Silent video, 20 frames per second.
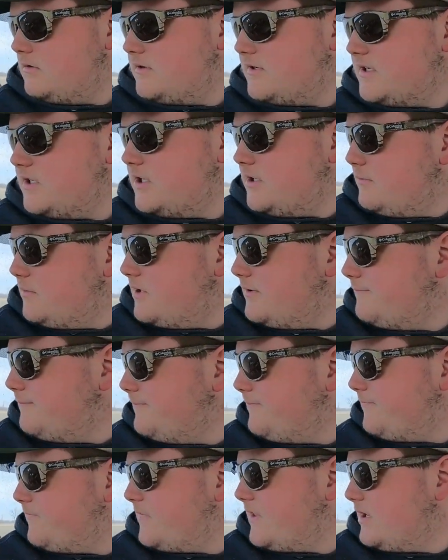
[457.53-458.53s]
we'll see, but
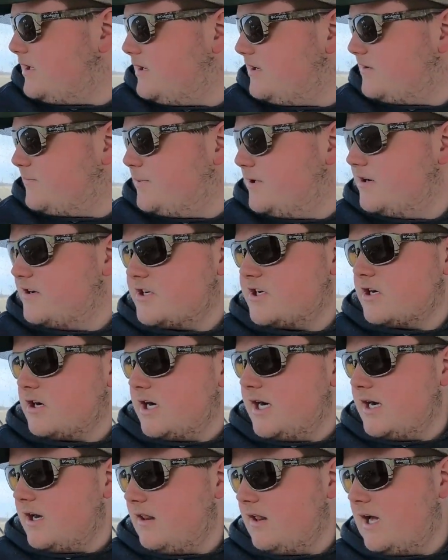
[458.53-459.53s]
it's supposed to
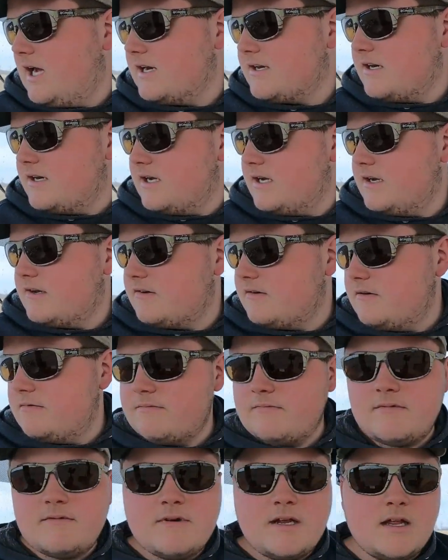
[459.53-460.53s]
rain a lot tonight,
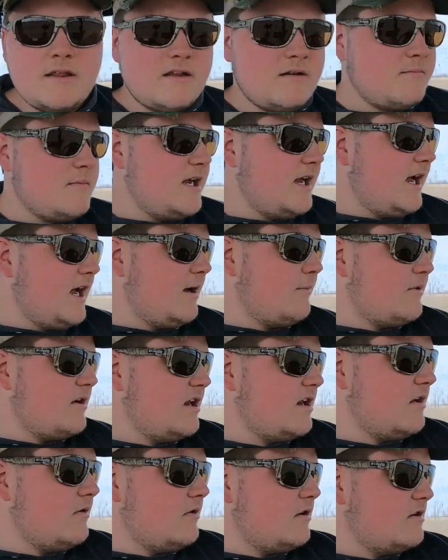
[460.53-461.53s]
so nothing may
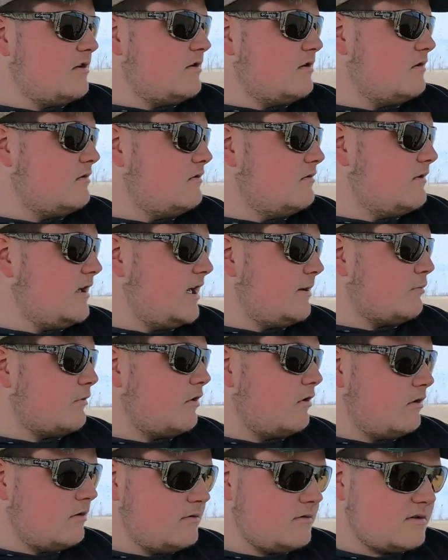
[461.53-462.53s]
happen anyway till
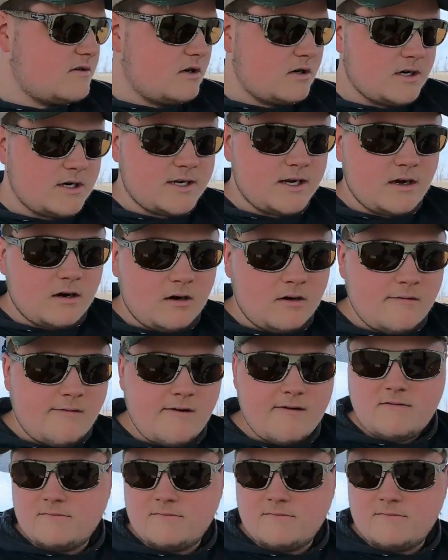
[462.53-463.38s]
April. It's hard to tell.